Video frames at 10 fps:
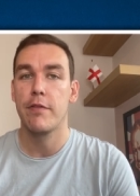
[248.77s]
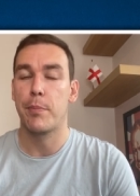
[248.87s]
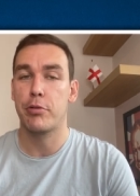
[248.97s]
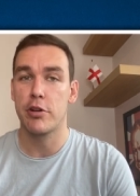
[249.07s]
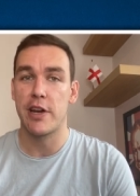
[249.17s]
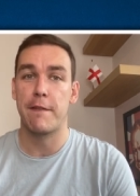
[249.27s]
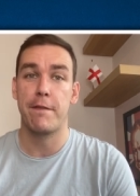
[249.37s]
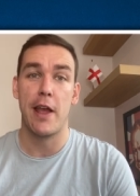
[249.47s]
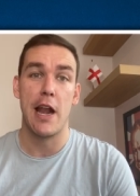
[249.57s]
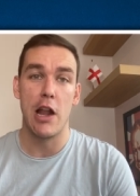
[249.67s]
The Project
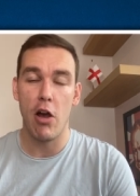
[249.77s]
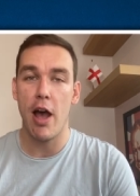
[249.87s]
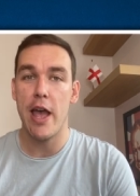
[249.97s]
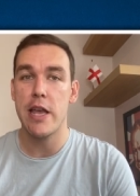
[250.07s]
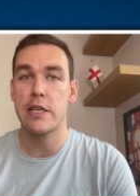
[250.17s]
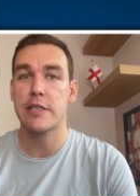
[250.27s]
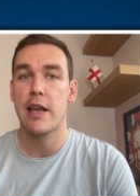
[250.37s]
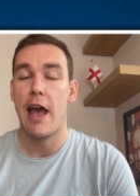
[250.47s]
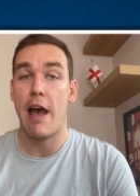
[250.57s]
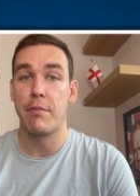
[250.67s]
Fear lies,
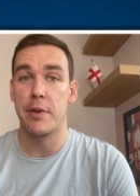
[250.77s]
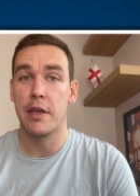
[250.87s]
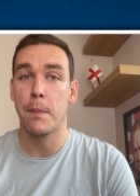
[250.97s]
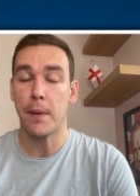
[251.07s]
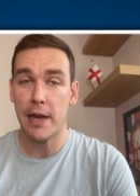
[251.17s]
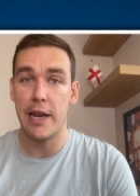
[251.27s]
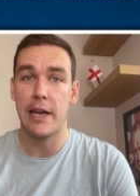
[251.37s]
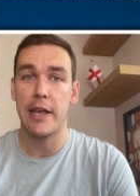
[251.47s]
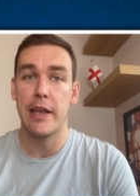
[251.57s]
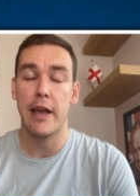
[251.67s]
having been
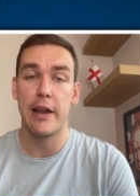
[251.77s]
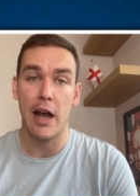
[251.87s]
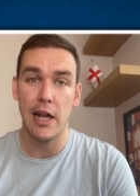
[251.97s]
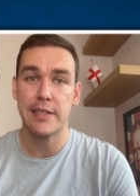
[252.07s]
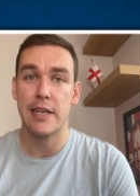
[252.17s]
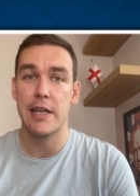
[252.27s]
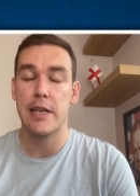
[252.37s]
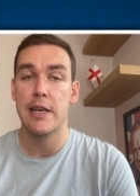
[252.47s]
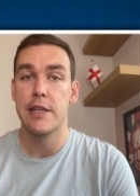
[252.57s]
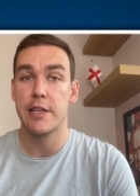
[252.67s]
completely and
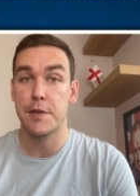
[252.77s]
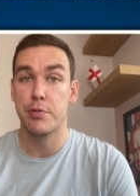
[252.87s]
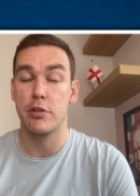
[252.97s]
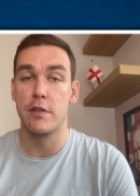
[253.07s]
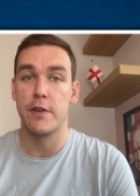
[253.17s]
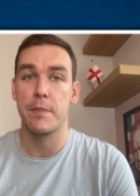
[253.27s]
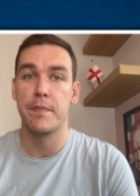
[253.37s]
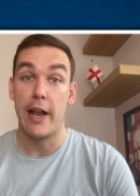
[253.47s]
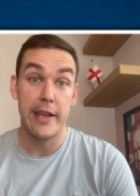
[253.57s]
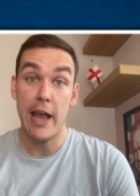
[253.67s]
utterly disproven.
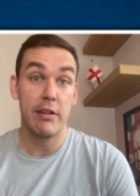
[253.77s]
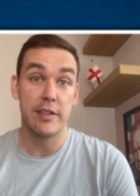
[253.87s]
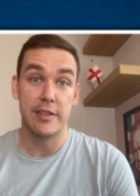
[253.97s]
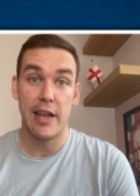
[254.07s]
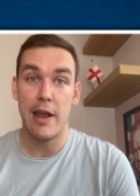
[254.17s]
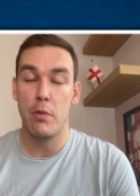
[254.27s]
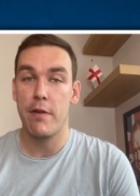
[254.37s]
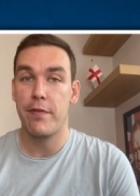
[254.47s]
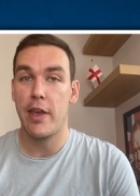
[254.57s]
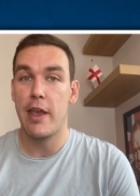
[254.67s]
And yeah, as I say,
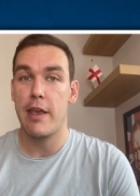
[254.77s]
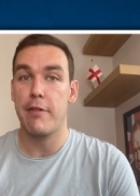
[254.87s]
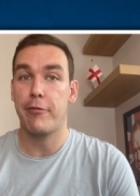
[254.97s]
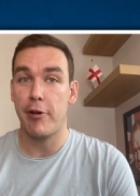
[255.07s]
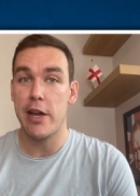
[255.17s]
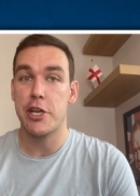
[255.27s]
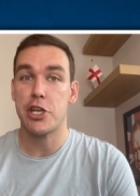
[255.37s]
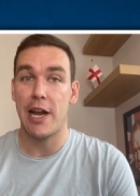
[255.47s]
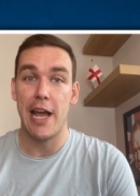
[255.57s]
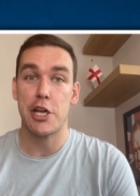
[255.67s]
with the French
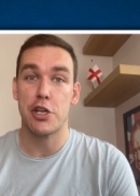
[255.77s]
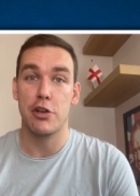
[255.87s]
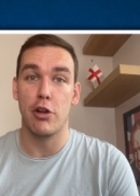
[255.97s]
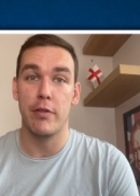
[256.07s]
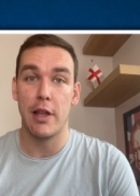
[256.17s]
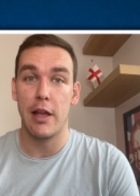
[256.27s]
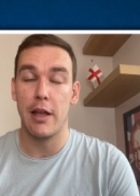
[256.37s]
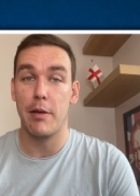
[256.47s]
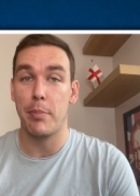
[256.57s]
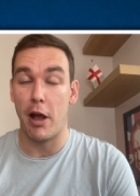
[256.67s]
election on
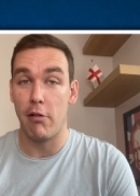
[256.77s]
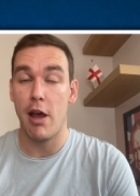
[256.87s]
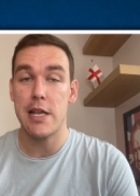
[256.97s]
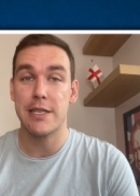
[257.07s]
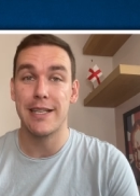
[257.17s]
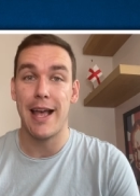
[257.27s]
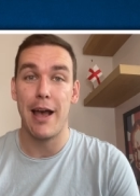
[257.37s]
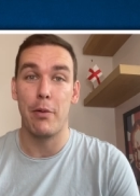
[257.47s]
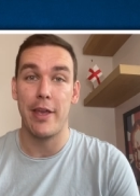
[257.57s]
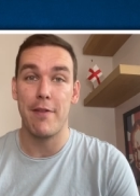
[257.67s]
the horizon
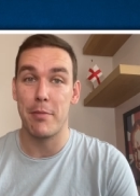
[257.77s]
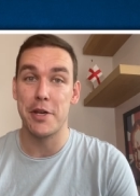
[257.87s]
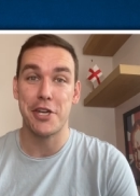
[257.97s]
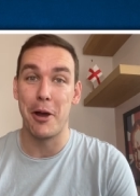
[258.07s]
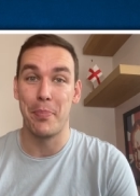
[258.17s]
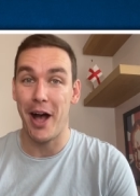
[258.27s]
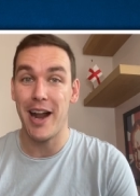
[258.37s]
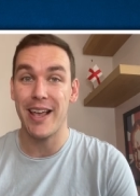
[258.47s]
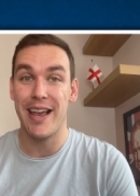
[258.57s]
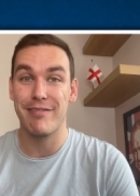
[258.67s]
now, with even Michel
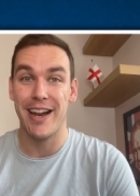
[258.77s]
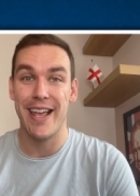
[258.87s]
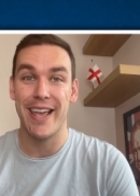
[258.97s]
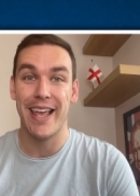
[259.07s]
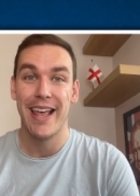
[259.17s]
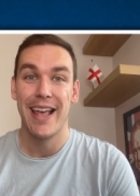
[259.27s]
Barnier running